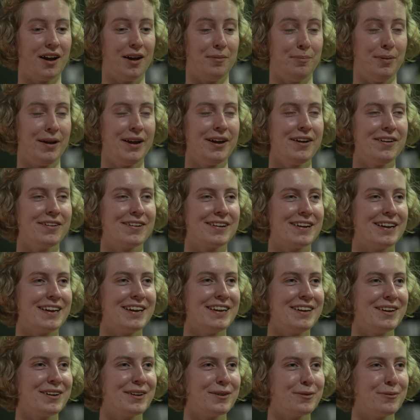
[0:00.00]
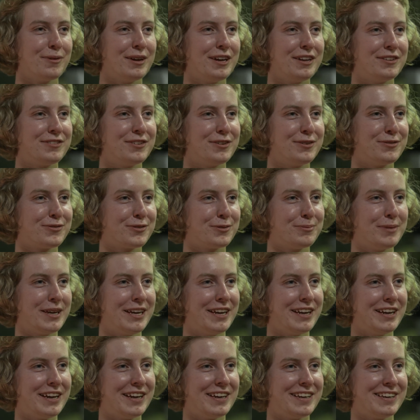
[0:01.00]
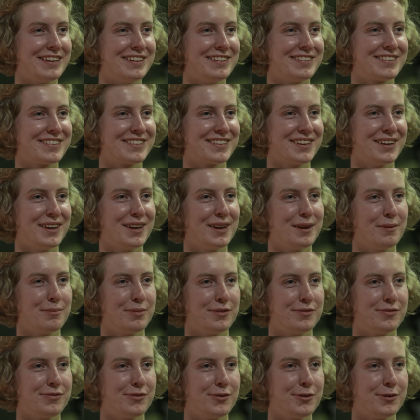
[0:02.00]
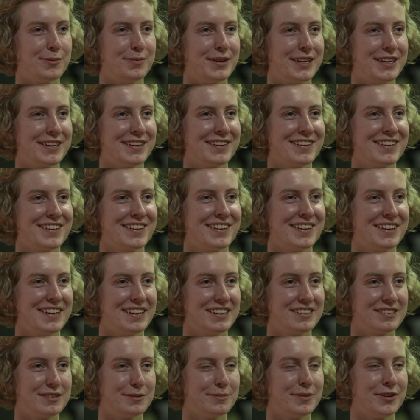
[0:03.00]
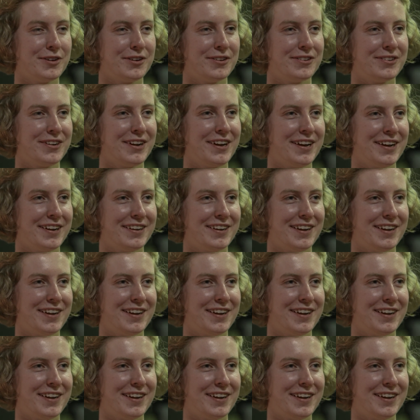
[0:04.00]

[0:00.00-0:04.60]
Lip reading: Apparently, Where To From Here is performing tomorrow night.